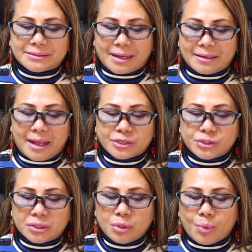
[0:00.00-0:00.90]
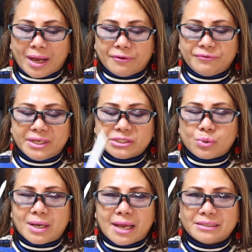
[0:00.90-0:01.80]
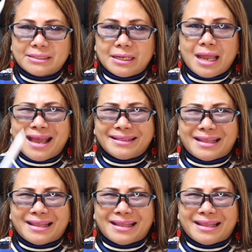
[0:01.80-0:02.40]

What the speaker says: direction while visualizing